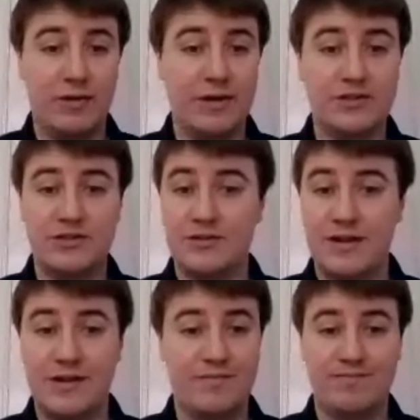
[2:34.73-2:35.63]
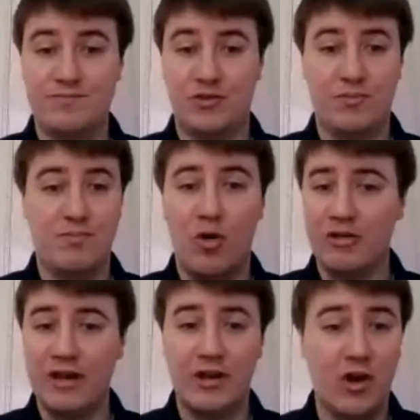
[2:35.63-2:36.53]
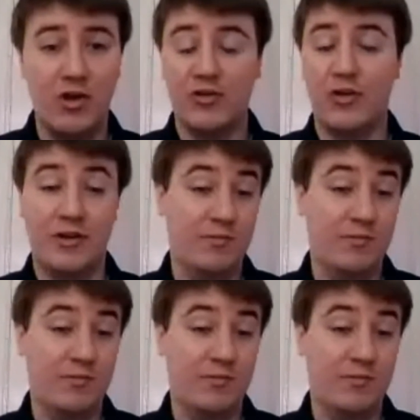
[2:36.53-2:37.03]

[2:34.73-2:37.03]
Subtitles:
which is just boring and goes on,